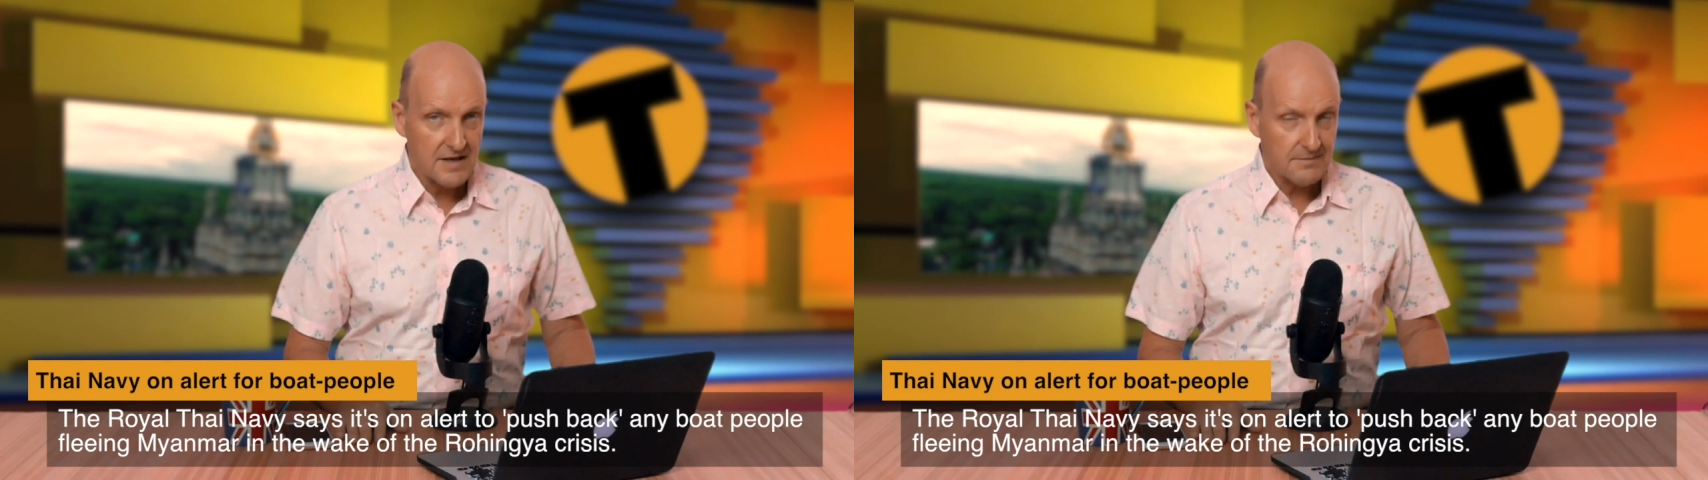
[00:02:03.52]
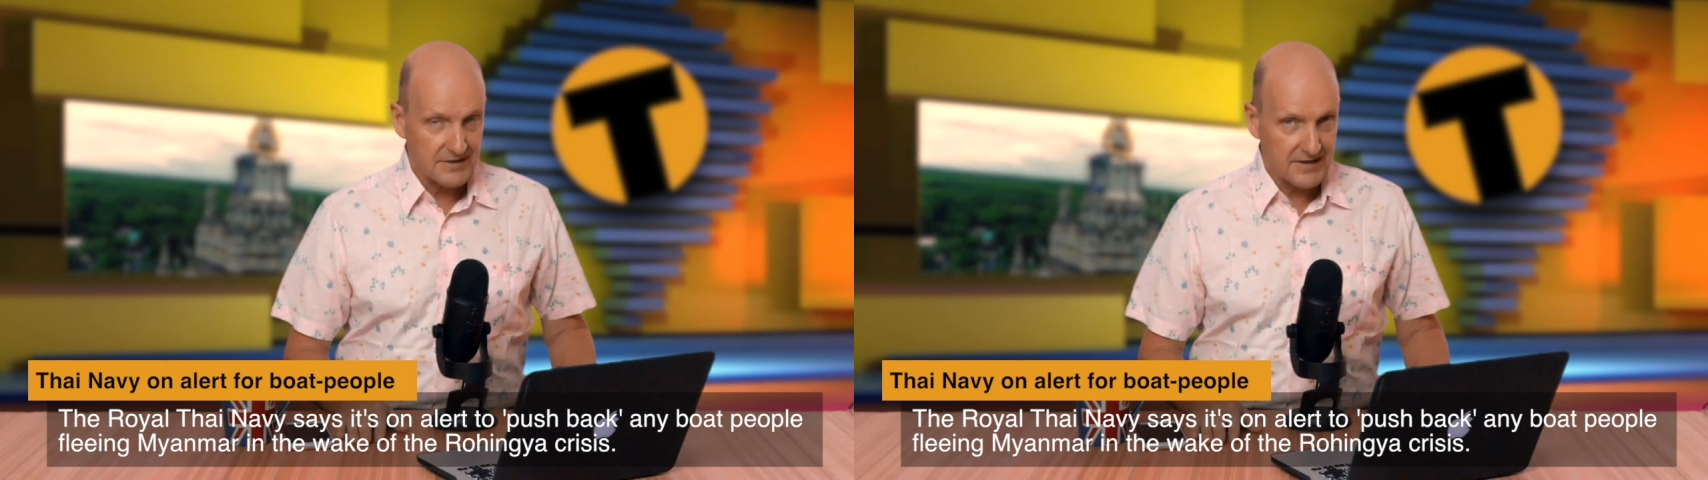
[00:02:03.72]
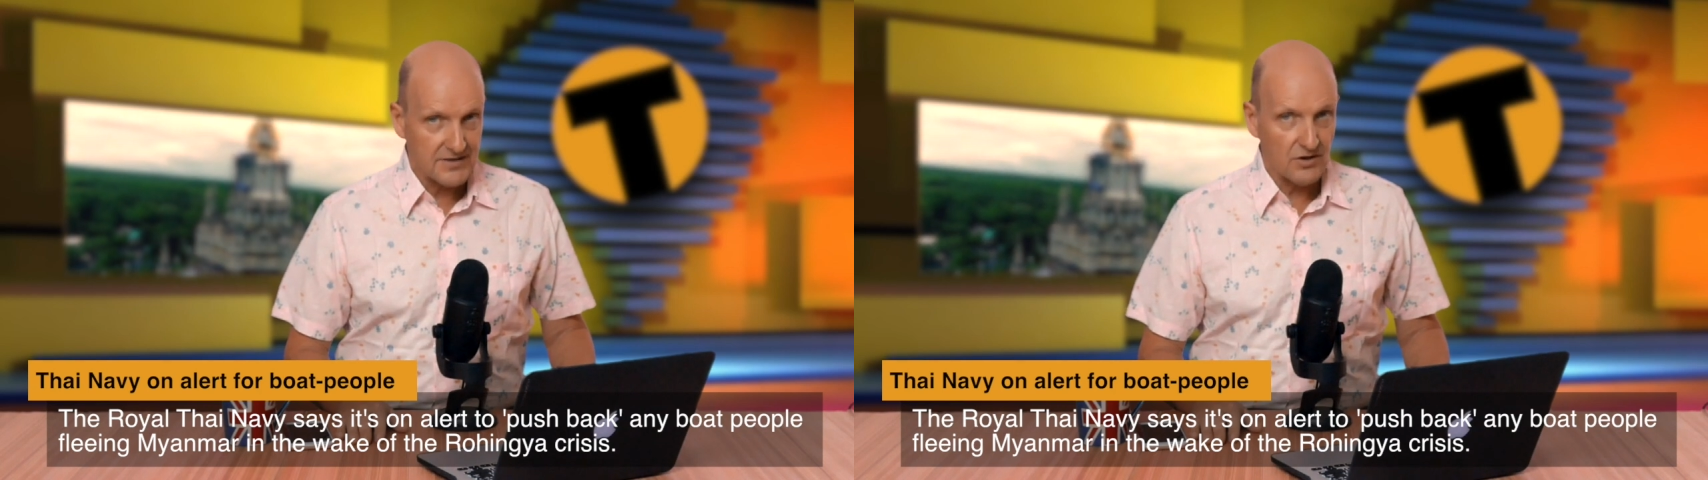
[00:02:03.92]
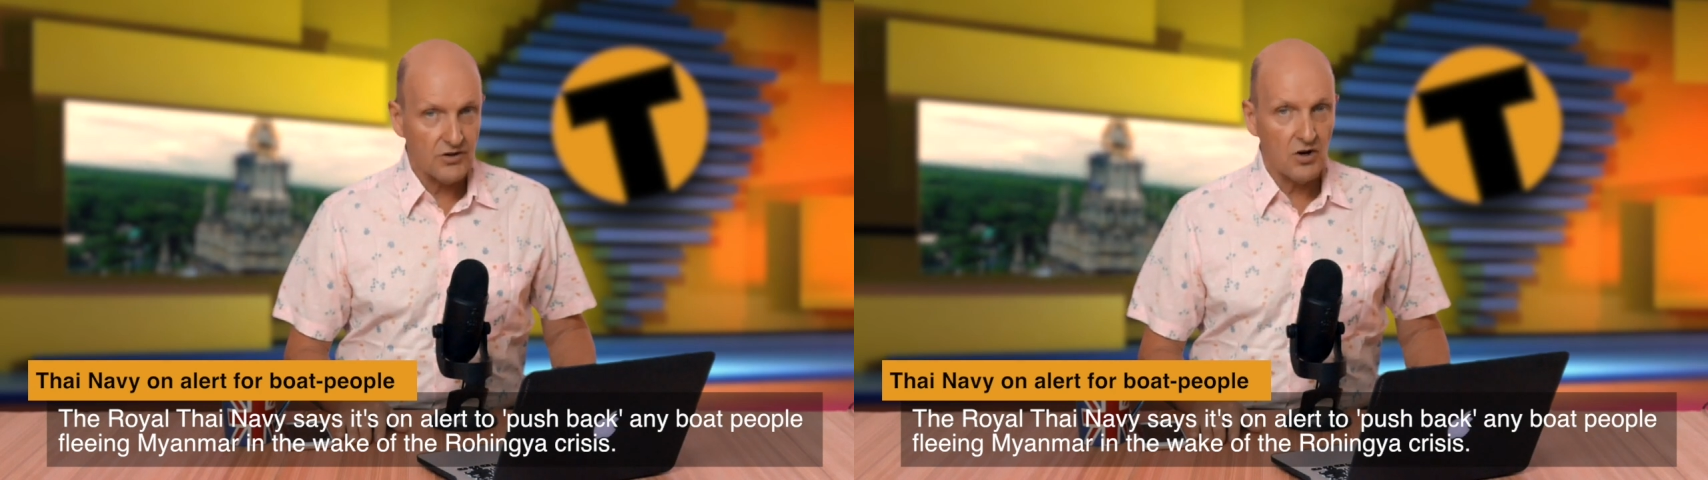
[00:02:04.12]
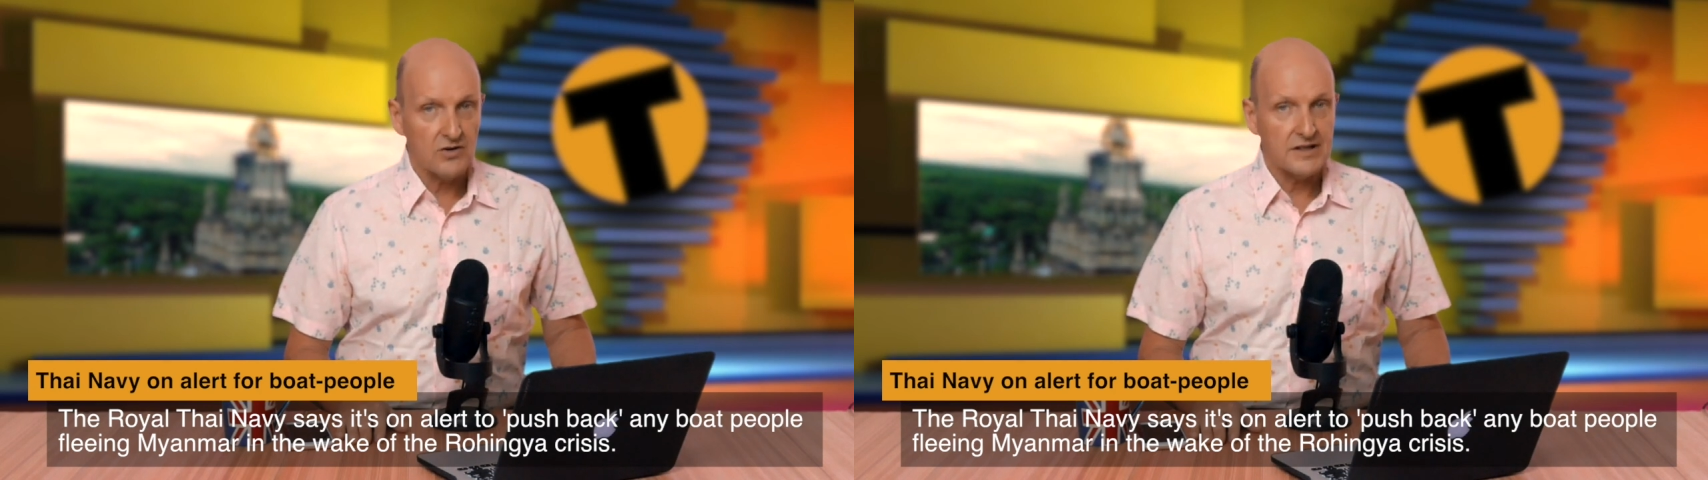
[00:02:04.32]
but says
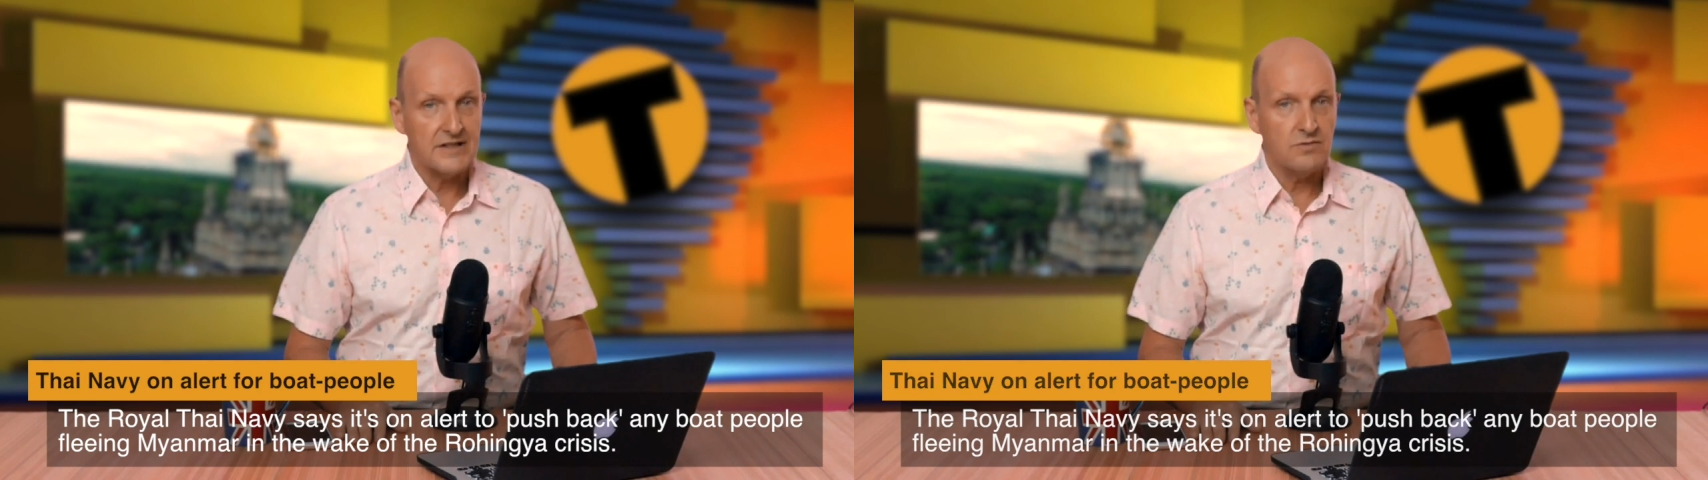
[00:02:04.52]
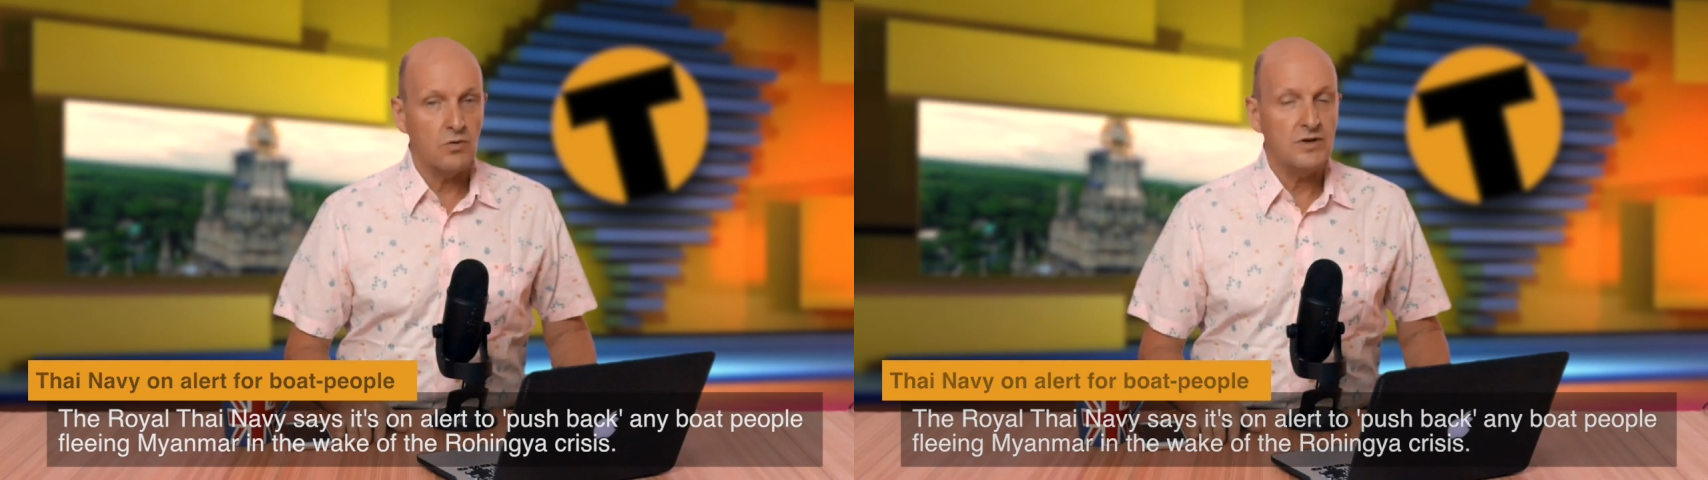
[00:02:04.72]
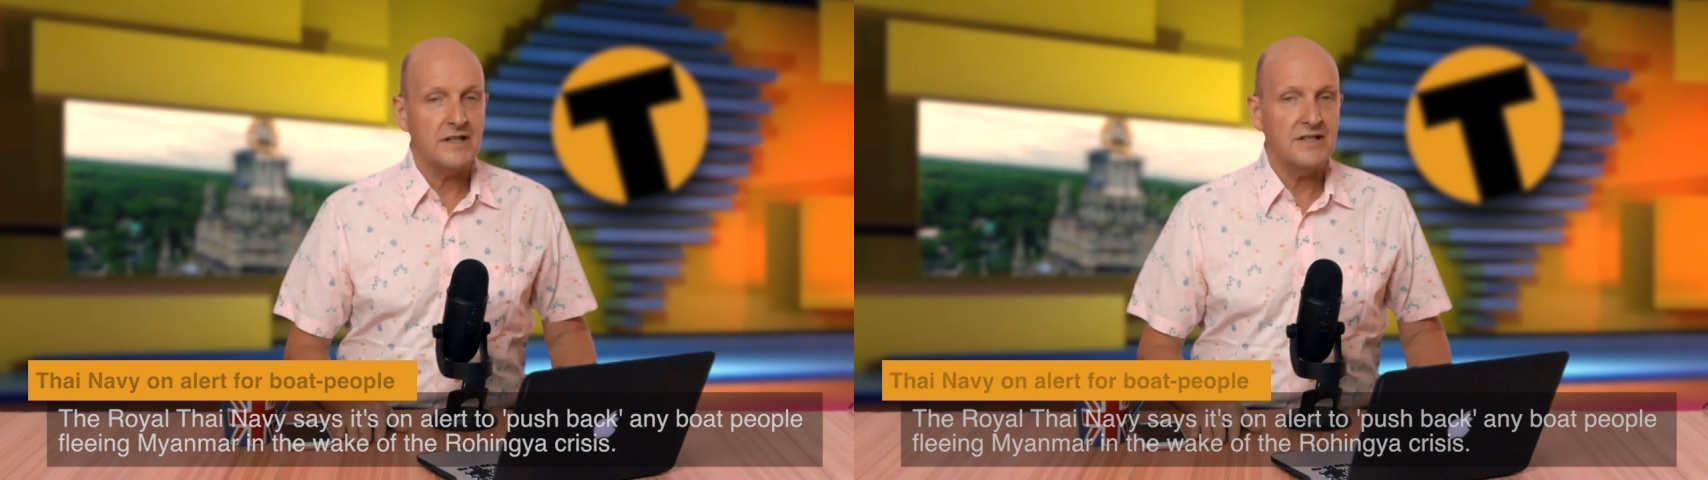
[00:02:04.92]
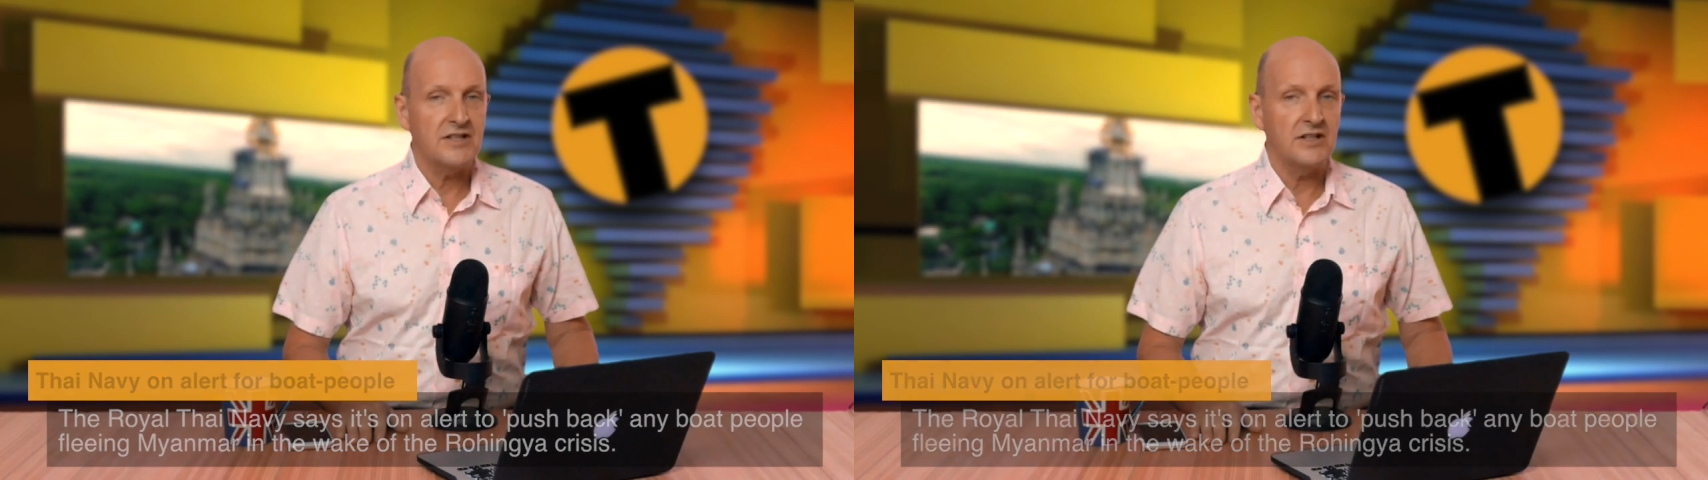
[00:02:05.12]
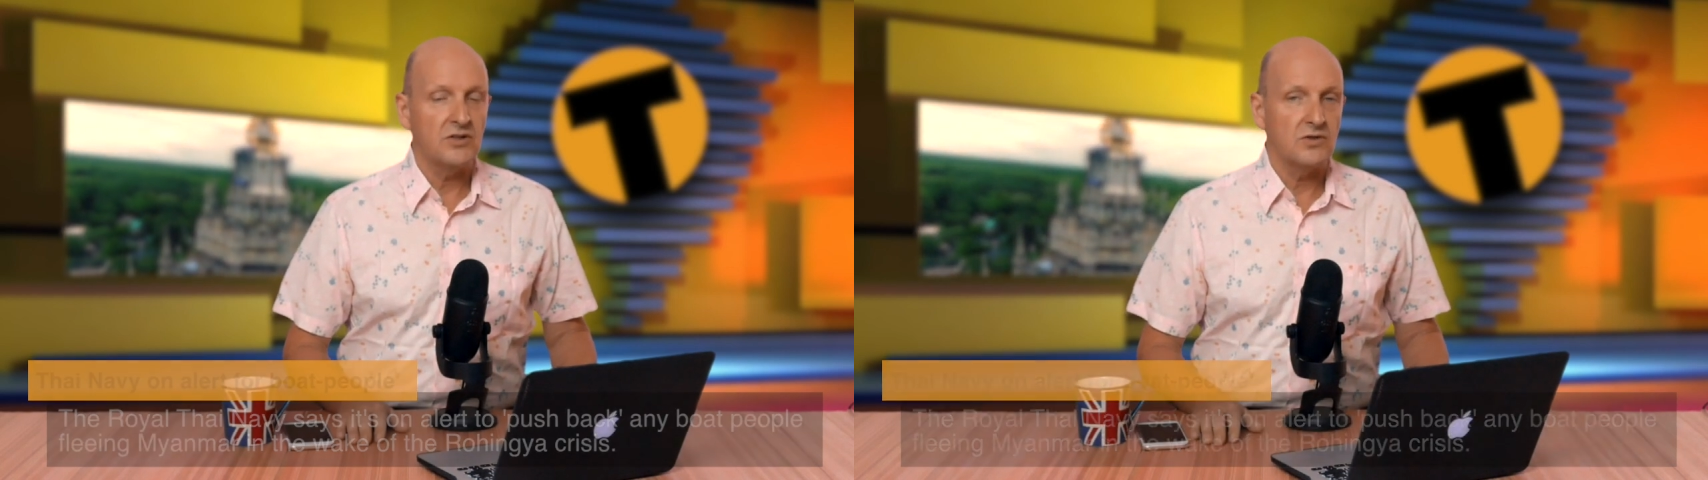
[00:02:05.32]
authorities would
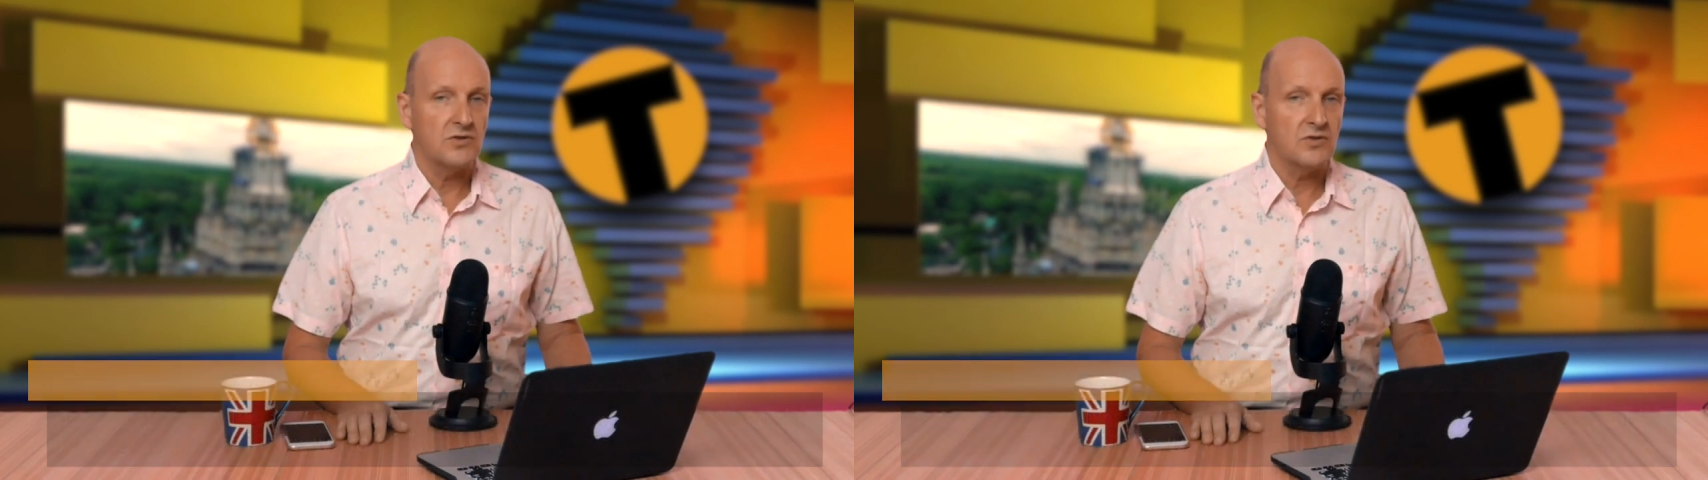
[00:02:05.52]
continue